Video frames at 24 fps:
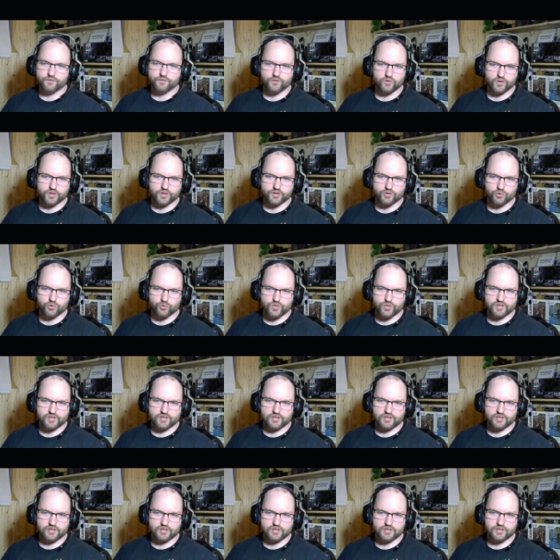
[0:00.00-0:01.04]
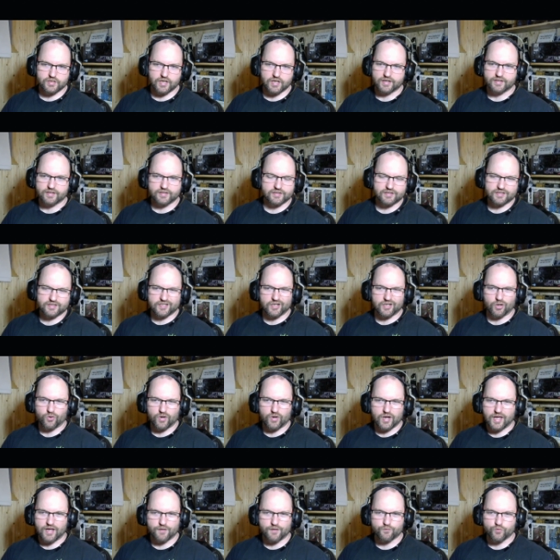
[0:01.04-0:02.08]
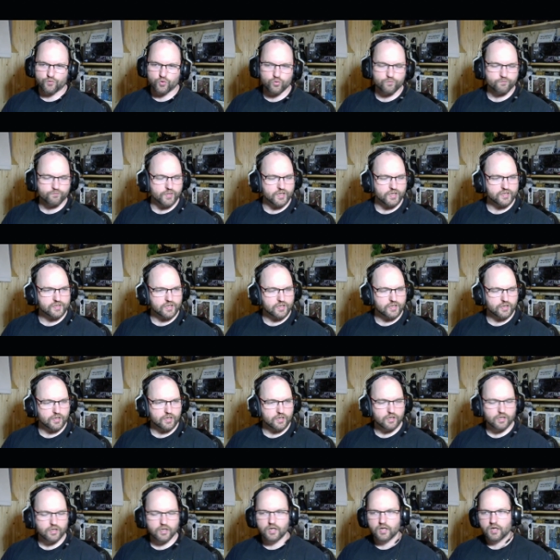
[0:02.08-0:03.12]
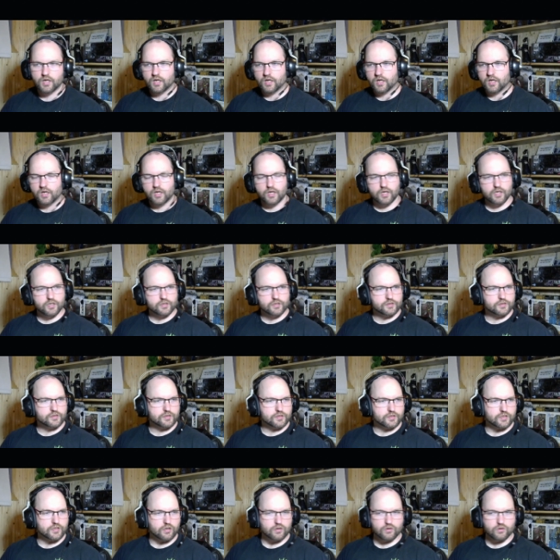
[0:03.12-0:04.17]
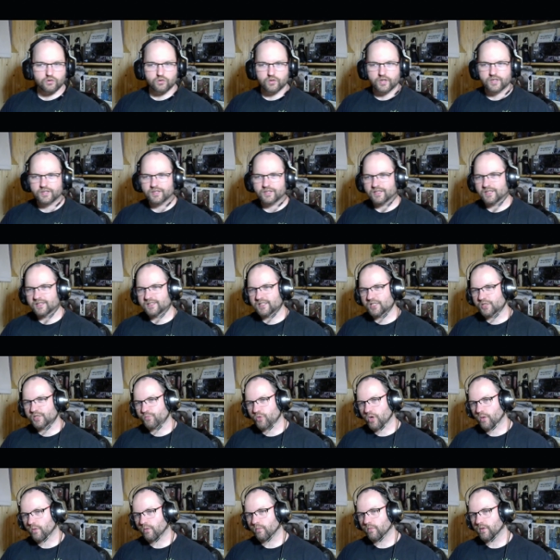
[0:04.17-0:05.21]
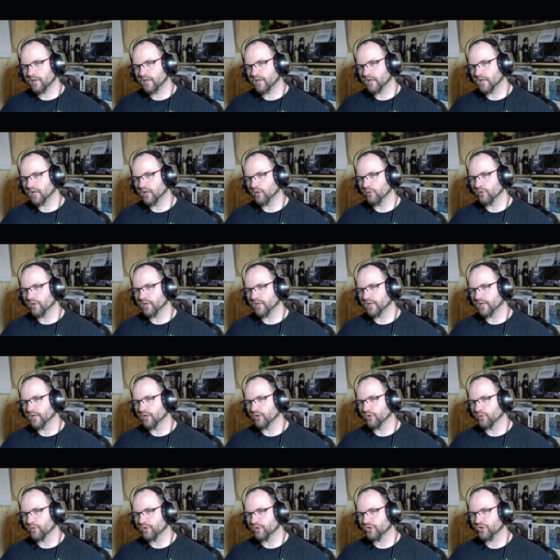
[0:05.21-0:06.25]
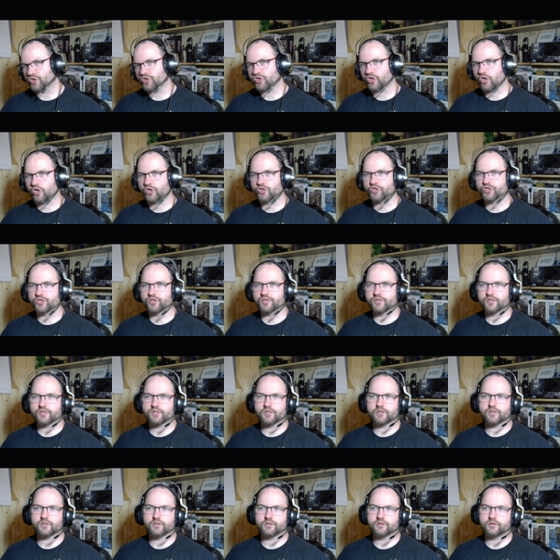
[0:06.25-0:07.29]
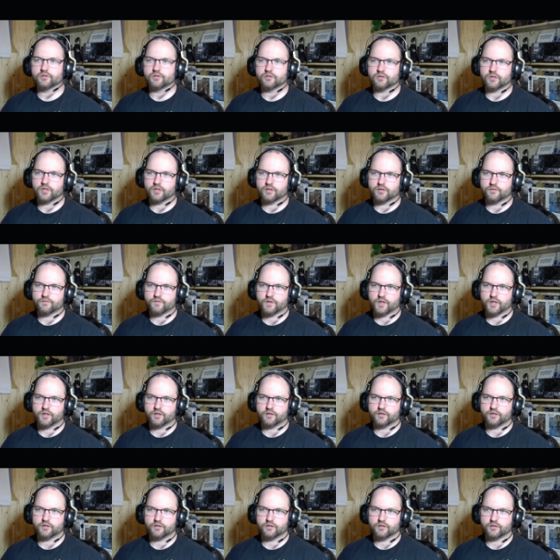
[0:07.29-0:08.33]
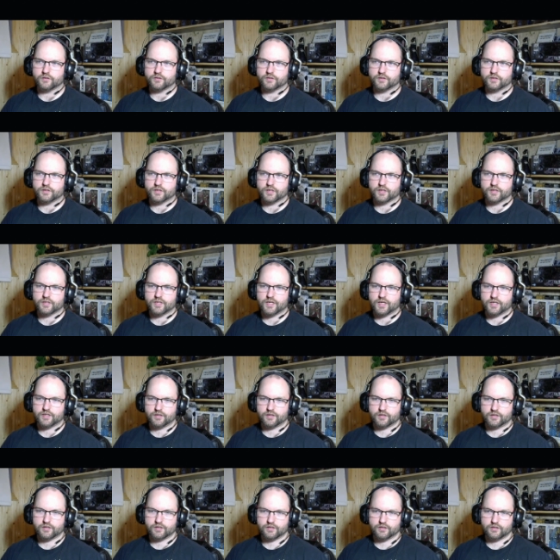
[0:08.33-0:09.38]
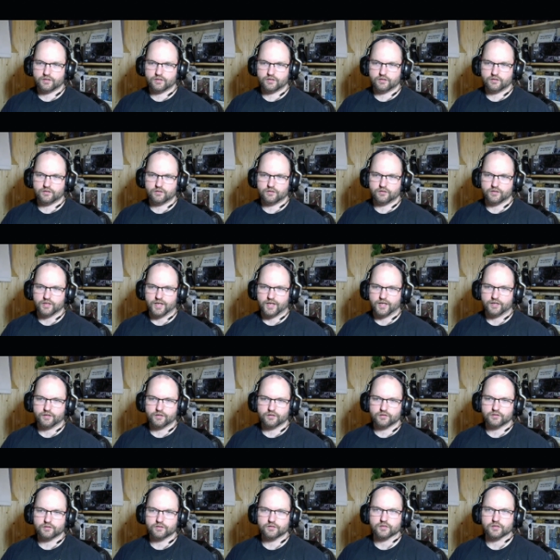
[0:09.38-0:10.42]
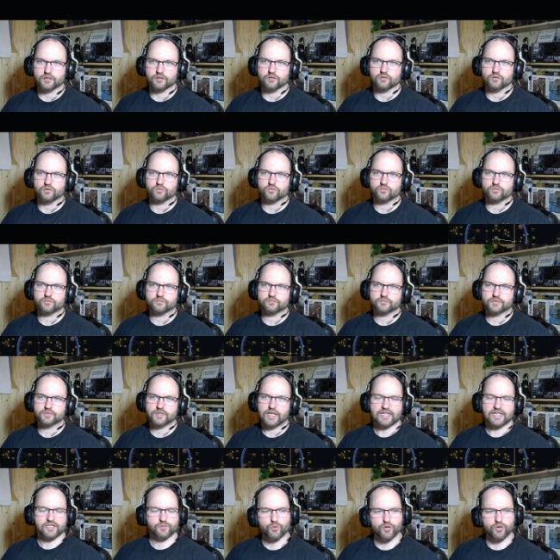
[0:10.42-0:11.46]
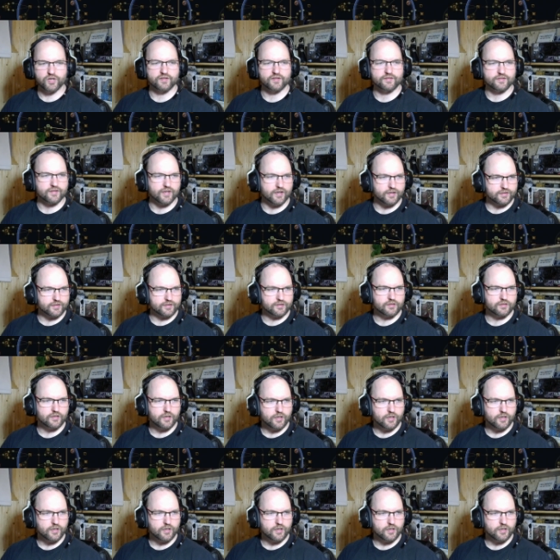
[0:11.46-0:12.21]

If you look at the resist, I don't have room basically. So, and this is probably including hindrance charges. If I untick that, yeah, so that's pretty tight.